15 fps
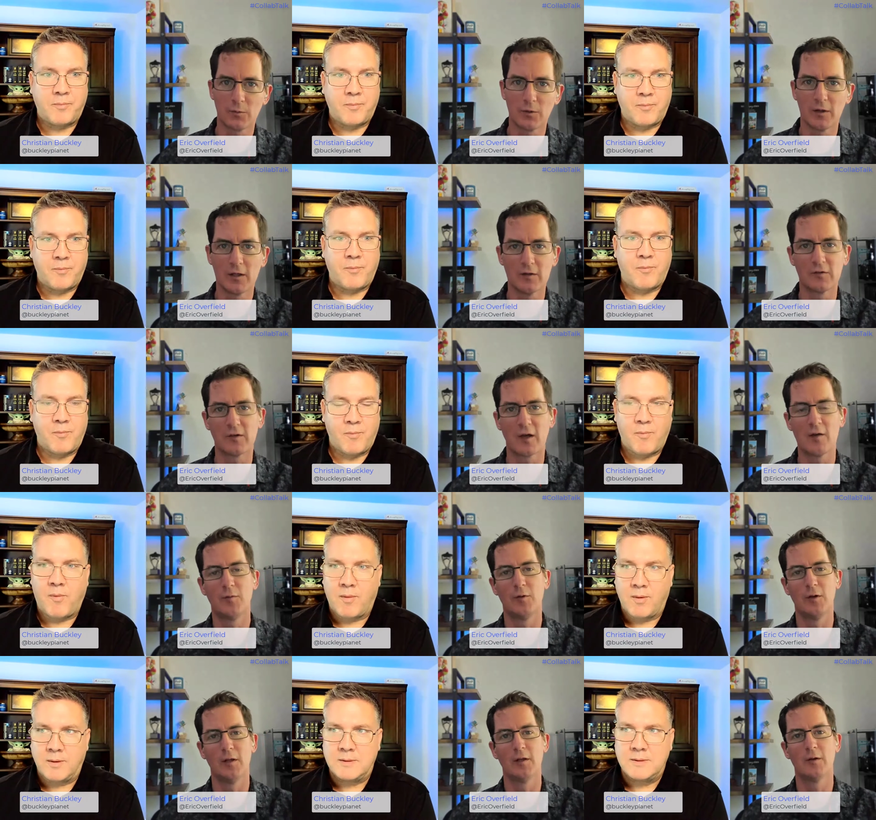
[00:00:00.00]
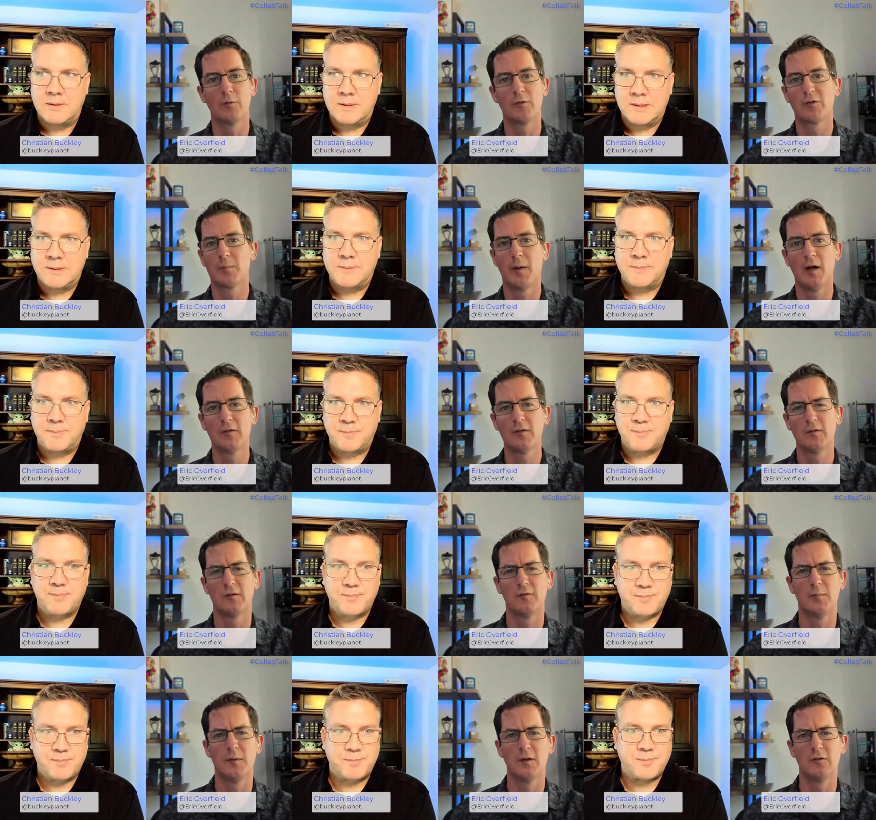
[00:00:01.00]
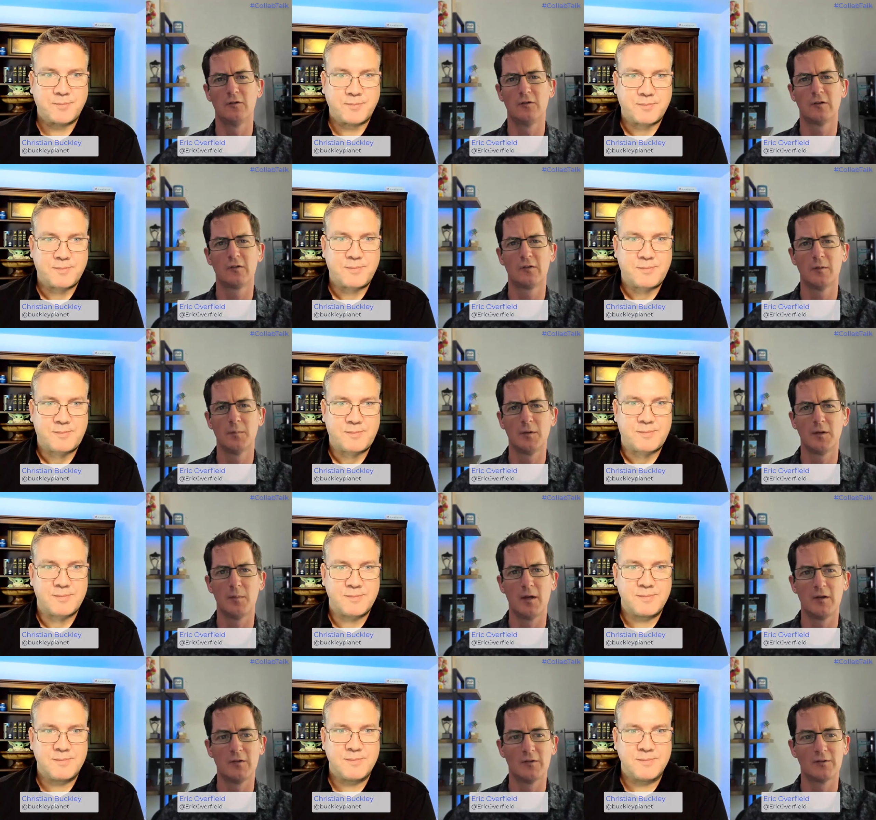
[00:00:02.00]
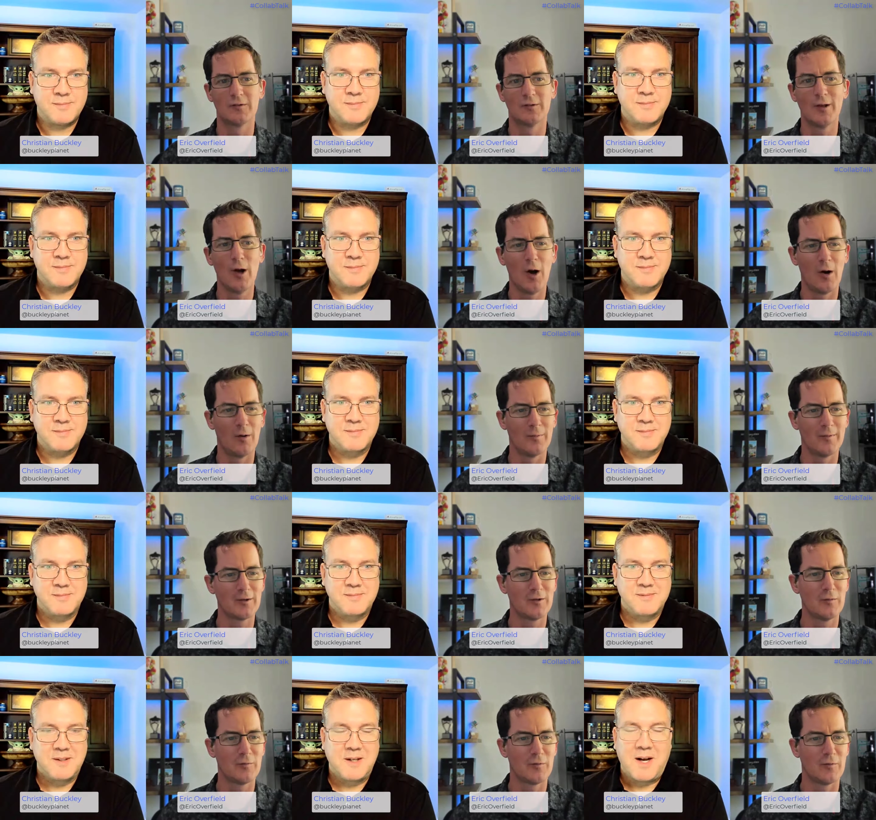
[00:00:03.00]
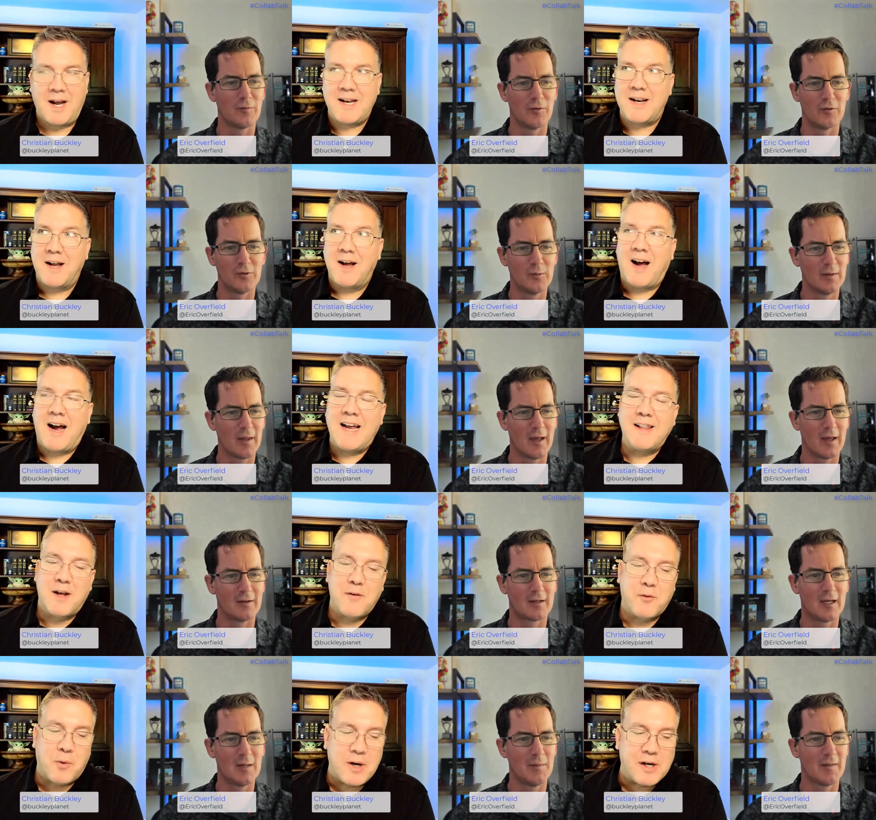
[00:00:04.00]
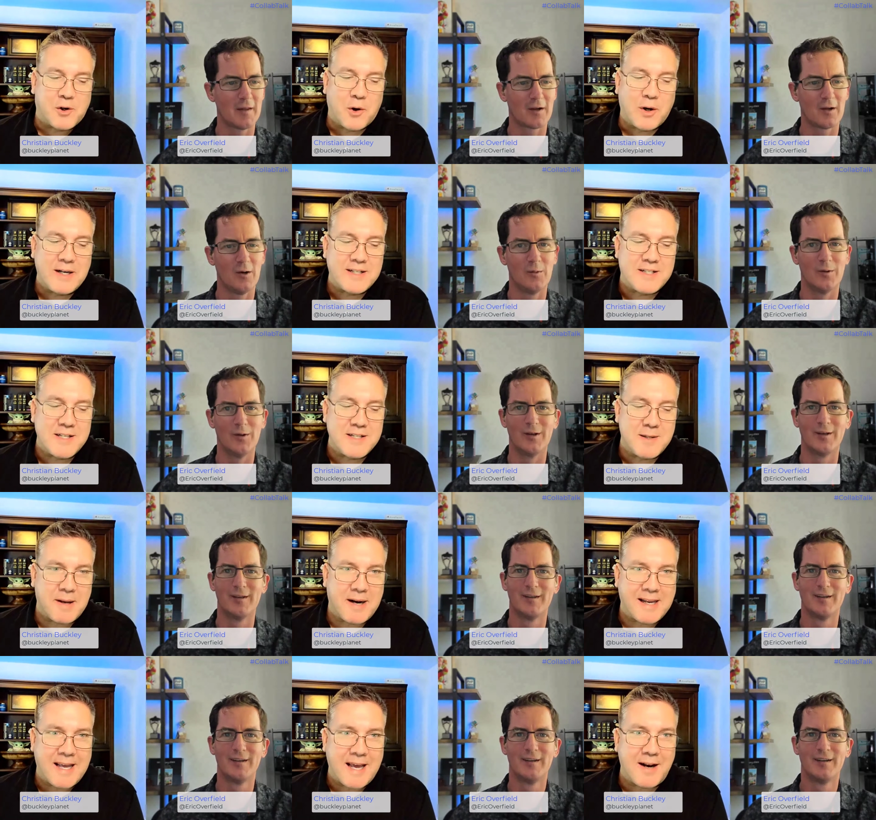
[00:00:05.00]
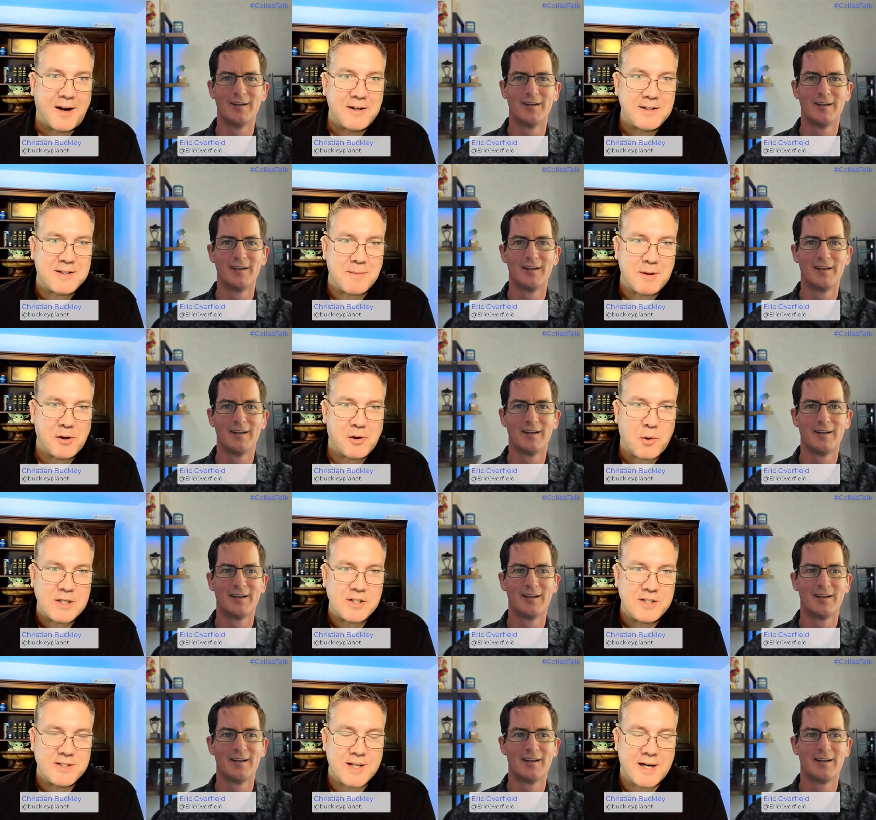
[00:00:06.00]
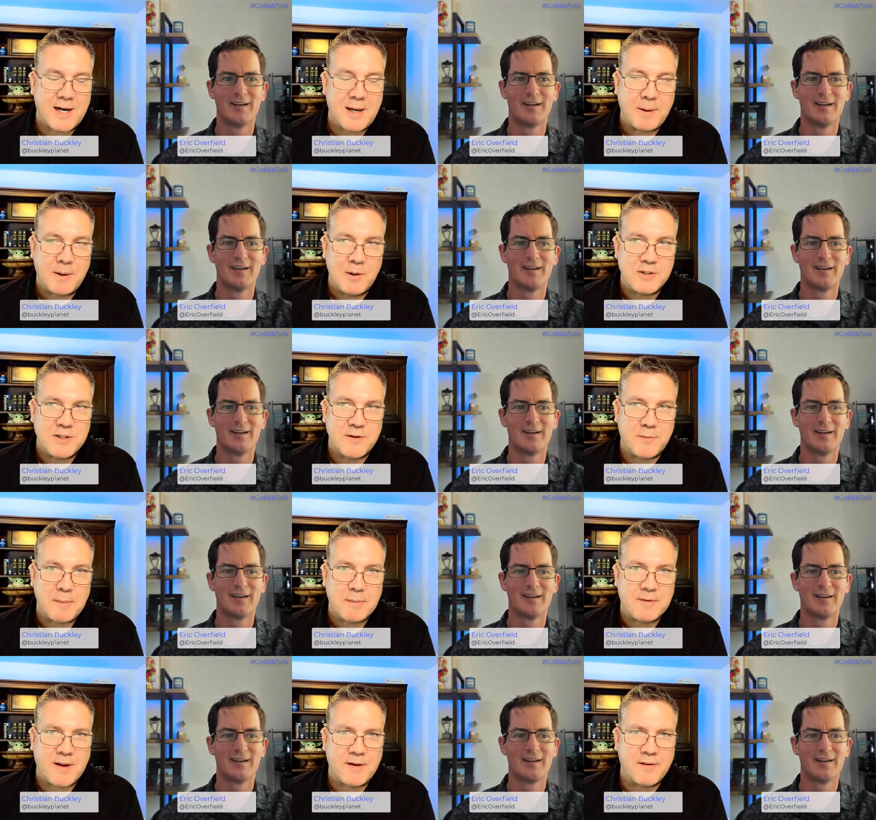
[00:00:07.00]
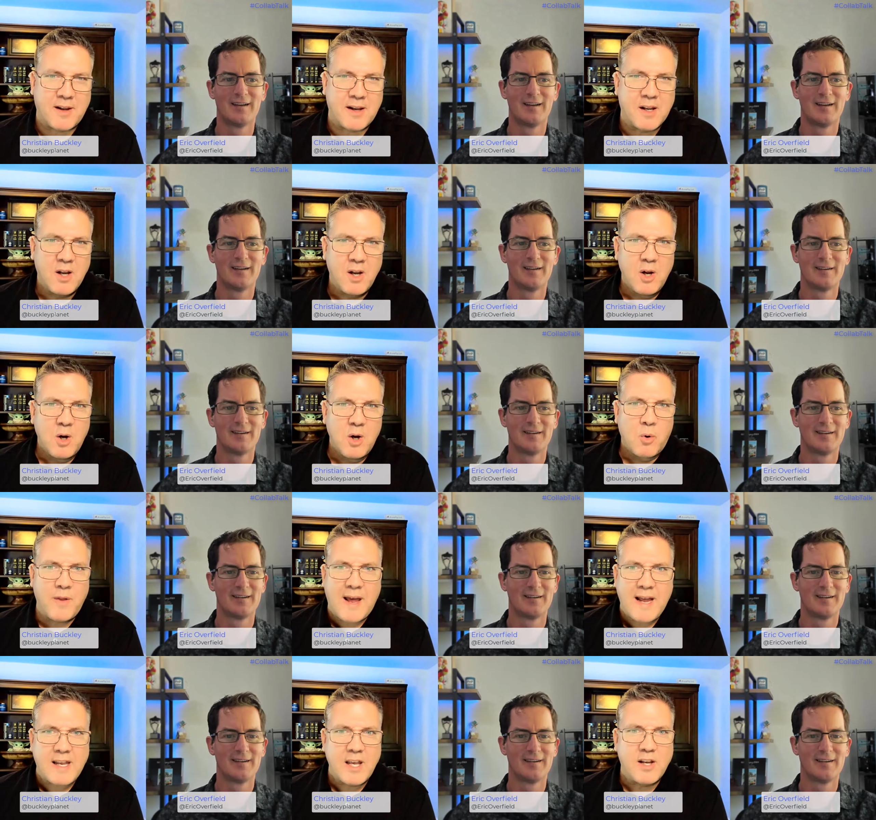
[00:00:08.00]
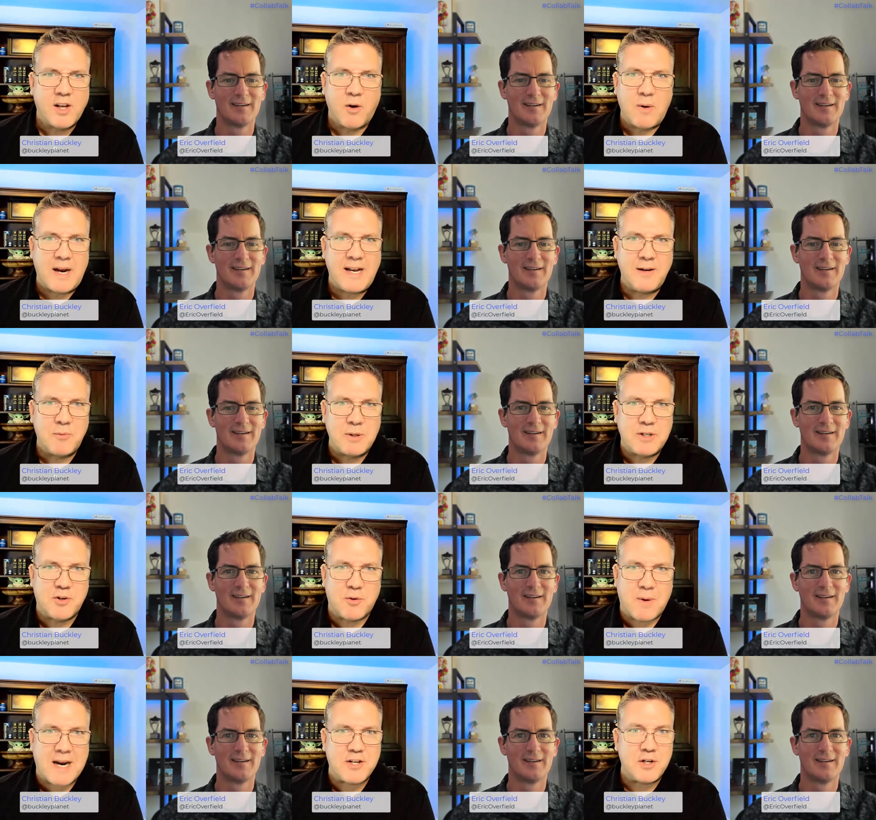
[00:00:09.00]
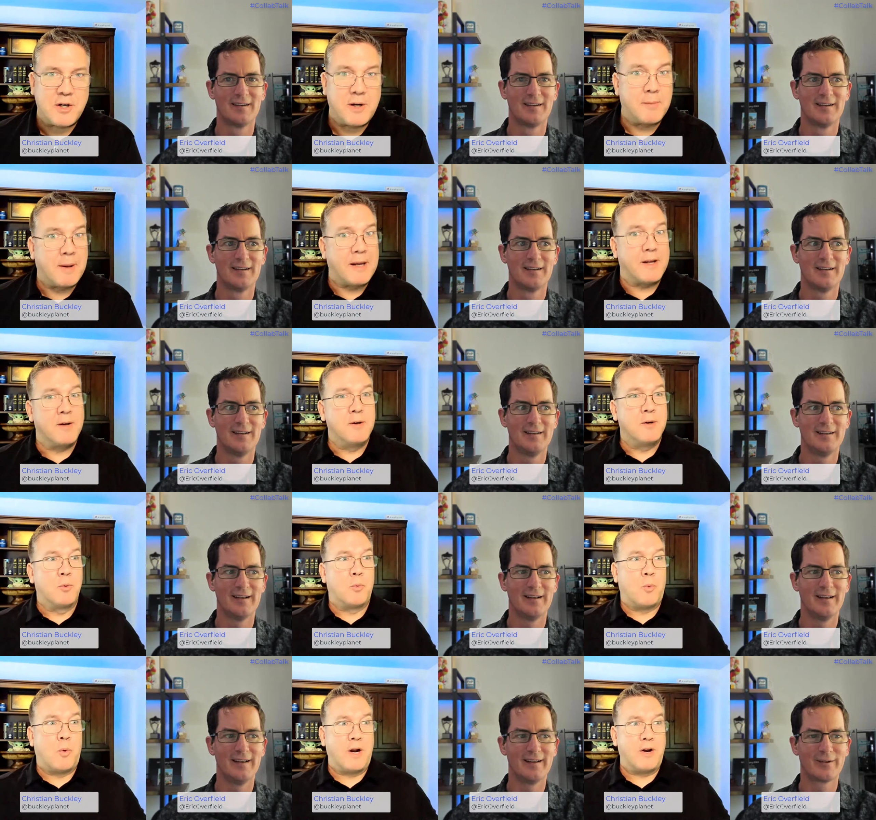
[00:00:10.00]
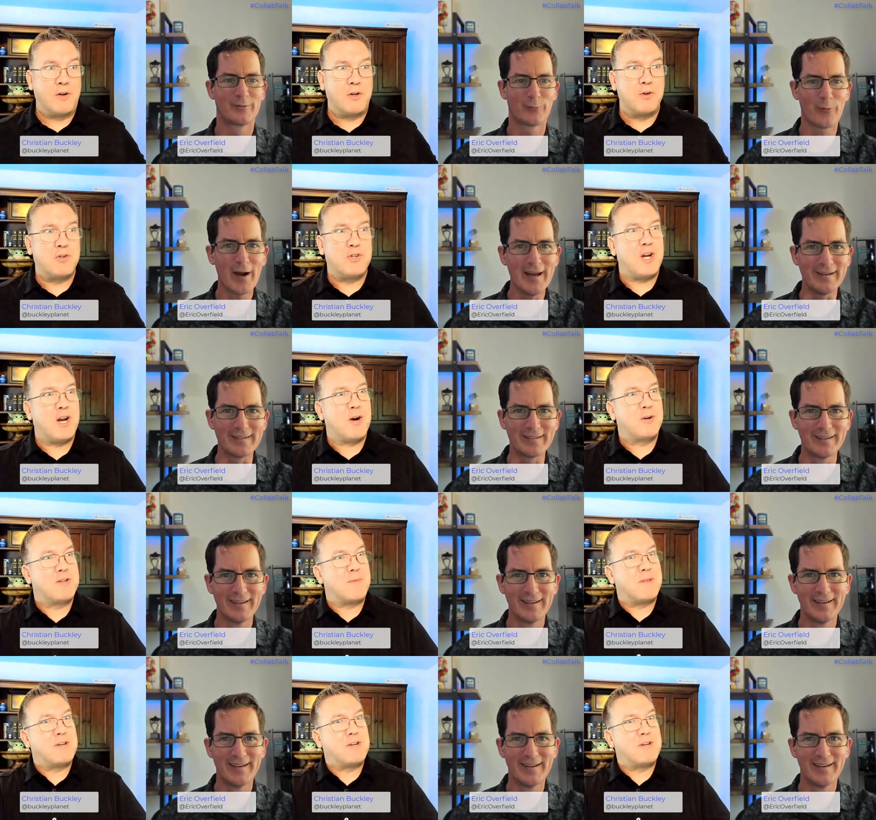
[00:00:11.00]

Speaker 1: like really insightful, and the responses have been just simply amazing. So no, thank you for, for doing I, that. I love one criticism
Speaker 2: going. that I get on some of the questions that I pose is people say it's like, well, that could go any which direction. I'm like, why don't you right. share